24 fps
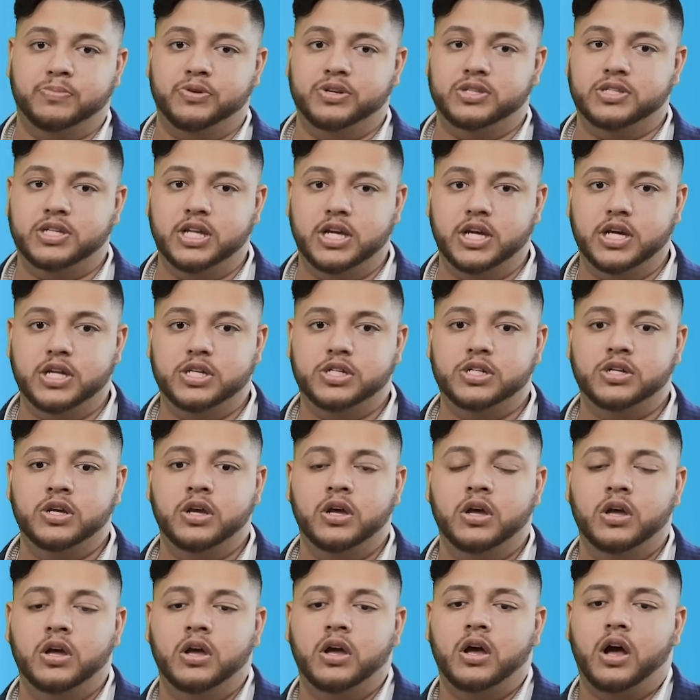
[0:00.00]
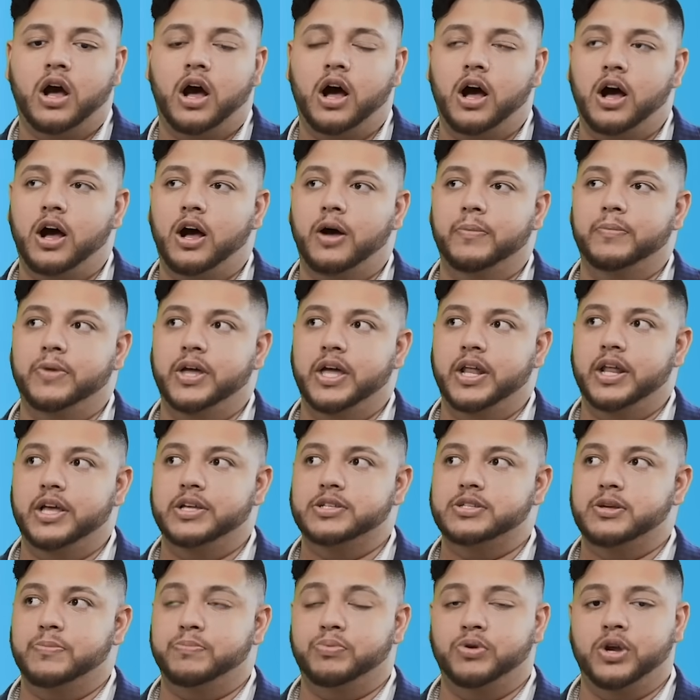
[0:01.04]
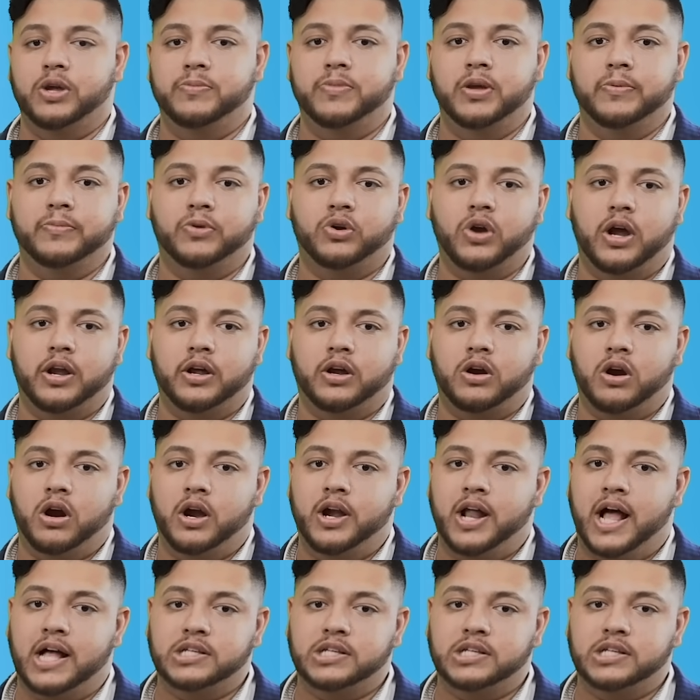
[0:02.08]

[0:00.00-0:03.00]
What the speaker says: Prestige. It is a premium credit card.